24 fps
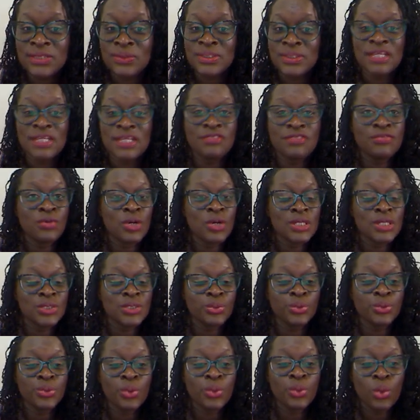So stay
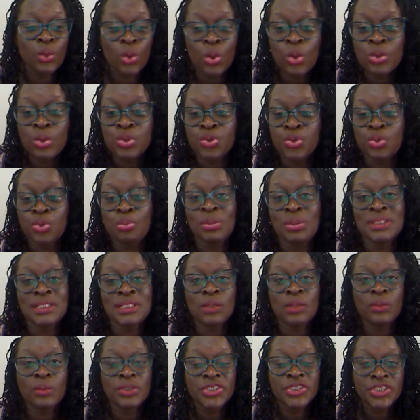focused on your goals, no
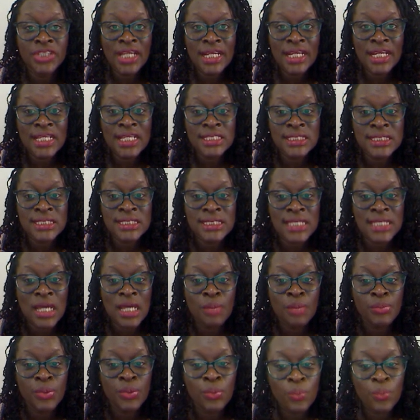matter what challenges
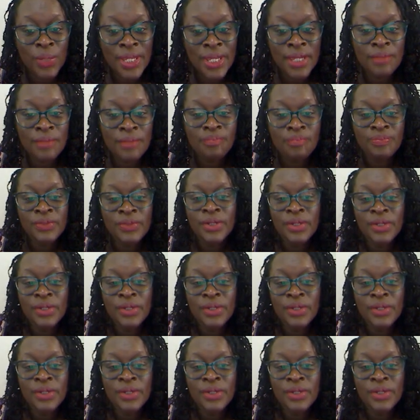come your way.